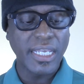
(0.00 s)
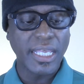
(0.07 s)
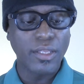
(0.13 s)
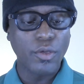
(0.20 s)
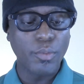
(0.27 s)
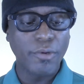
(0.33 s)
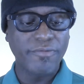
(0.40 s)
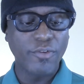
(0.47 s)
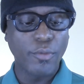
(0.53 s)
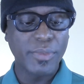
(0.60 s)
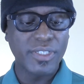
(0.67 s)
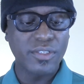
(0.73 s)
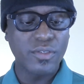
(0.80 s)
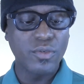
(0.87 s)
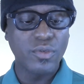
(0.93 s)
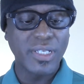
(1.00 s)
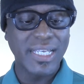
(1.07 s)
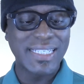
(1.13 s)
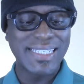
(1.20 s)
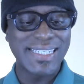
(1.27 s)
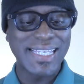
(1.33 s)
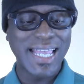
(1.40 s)
a low-performing school can
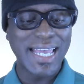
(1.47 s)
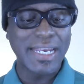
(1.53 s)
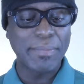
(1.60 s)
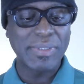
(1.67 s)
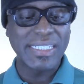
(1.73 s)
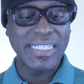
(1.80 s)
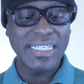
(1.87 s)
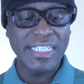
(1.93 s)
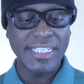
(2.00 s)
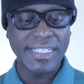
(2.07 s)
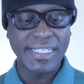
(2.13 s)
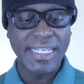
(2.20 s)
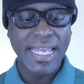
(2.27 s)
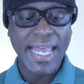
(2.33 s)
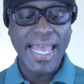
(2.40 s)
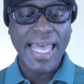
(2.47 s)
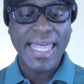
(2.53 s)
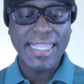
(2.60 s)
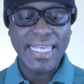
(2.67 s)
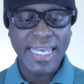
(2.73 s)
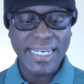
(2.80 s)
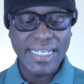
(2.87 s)
sign a petition
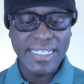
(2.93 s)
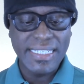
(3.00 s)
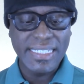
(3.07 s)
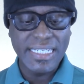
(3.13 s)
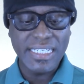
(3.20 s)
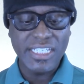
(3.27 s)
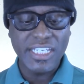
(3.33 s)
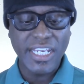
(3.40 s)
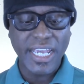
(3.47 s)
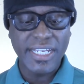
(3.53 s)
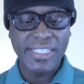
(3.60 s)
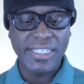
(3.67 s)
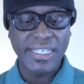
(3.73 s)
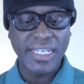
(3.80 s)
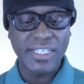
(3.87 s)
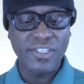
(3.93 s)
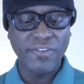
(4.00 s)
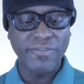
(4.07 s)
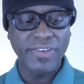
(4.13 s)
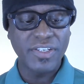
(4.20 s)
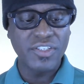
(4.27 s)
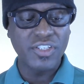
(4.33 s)
that initiates an
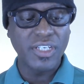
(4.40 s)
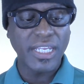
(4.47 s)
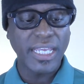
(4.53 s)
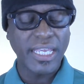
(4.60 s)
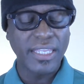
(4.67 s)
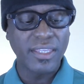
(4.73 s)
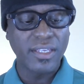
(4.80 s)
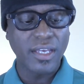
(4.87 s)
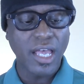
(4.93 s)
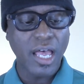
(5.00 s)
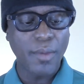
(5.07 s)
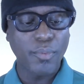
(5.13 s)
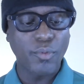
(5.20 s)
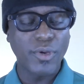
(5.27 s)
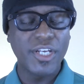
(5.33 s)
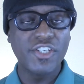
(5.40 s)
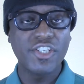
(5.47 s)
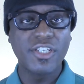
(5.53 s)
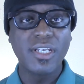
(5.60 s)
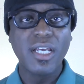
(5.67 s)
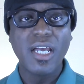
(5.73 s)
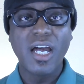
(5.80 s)
intervention in the
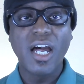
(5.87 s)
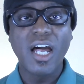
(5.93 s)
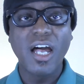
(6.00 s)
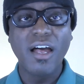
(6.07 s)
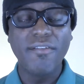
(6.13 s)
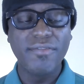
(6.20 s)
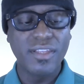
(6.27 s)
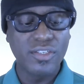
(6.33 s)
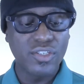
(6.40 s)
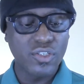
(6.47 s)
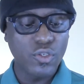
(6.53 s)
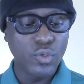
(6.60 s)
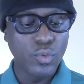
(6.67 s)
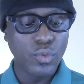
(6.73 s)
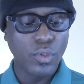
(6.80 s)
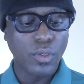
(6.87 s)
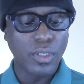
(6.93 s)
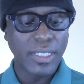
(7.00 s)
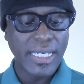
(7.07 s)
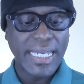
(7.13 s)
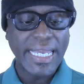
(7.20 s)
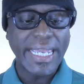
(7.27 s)
operation of the school.
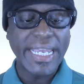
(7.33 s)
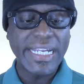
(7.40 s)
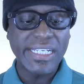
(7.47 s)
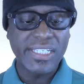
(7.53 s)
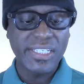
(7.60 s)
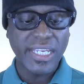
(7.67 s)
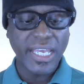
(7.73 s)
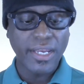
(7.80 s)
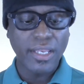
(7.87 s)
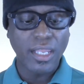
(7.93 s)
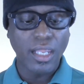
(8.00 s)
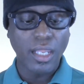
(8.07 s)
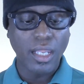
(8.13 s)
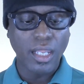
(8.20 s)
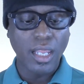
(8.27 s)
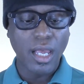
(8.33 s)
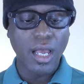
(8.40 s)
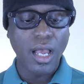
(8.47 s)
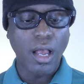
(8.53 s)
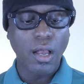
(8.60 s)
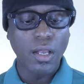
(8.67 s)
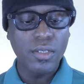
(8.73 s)
Each state
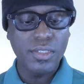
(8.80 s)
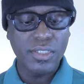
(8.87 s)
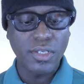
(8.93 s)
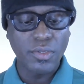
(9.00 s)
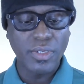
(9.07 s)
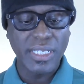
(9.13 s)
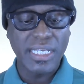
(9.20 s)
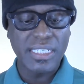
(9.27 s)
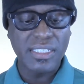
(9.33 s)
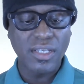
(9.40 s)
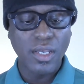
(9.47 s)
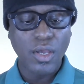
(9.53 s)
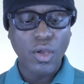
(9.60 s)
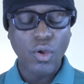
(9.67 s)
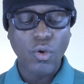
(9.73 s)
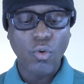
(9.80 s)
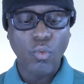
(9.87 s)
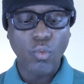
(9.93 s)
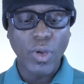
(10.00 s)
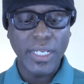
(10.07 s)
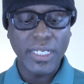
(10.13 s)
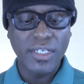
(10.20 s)
law also lists
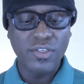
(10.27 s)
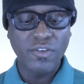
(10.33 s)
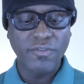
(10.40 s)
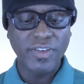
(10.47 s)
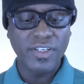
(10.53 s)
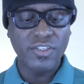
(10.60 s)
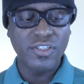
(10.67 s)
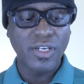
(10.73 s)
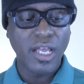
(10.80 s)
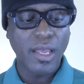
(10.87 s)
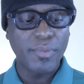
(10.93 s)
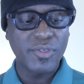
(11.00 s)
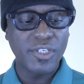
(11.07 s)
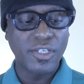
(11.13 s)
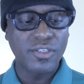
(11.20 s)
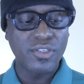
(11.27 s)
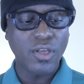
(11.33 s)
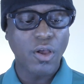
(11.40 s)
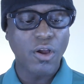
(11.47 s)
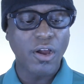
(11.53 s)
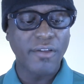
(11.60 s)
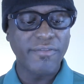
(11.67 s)
what intervention options
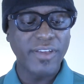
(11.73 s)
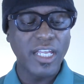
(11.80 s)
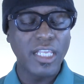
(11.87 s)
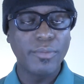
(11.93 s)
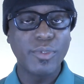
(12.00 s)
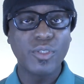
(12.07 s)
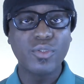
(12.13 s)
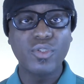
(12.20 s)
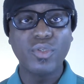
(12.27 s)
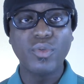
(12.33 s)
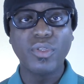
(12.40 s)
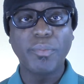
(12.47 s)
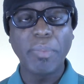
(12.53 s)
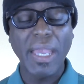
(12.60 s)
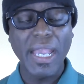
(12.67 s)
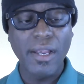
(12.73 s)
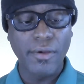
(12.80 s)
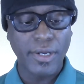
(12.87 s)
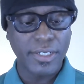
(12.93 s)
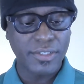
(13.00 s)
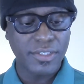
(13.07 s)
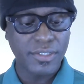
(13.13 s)
are available to the
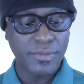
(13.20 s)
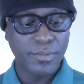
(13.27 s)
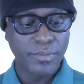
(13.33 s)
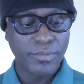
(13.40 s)
parents.